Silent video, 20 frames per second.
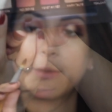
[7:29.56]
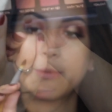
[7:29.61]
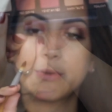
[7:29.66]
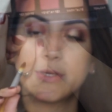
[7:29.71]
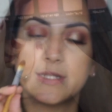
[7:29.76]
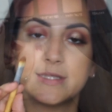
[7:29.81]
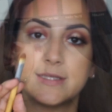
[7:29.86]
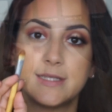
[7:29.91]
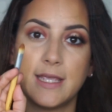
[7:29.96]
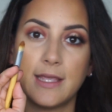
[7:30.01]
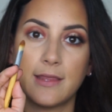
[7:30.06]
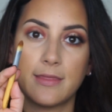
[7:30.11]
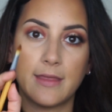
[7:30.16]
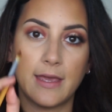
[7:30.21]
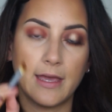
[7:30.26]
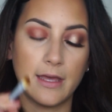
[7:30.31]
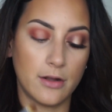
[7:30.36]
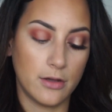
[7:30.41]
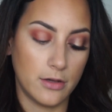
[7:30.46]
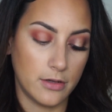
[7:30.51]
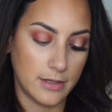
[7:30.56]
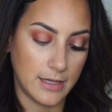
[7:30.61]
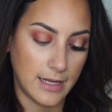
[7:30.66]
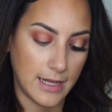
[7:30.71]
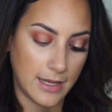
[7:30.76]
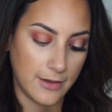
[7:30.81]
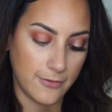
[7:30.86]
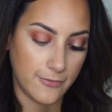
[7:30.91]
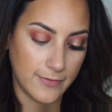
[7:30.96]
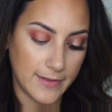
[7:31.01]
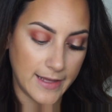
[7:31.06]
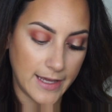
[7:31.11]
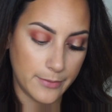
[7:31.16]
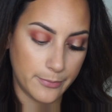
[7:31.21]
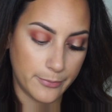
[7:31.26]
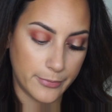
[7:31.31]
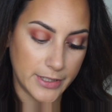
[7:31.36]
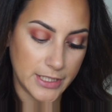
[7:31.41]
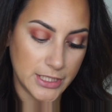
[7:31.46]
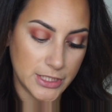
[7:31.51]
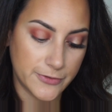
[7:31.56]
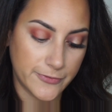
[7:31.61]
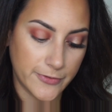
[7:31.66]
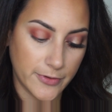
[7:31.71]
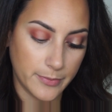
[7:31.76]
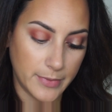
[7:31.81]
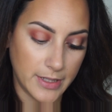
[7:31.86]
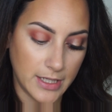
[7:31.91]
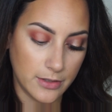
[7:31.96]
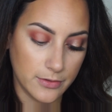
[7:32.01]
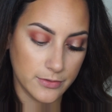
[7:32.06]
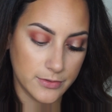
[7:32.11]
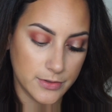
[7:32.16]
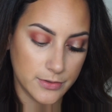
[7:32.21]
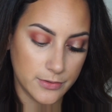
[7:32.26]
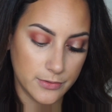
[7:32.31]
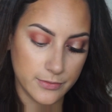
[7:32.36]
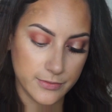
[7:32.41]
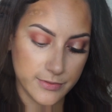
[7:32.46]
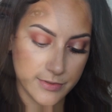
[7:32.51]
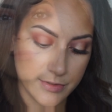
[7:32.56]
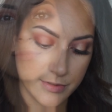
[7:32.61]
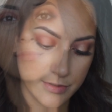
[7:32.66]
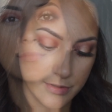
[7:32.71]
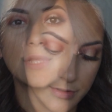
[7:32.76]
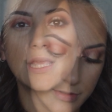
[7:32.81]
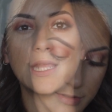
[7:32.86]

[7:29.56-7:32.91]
I'm going to take that on a flat brush from EcoTools.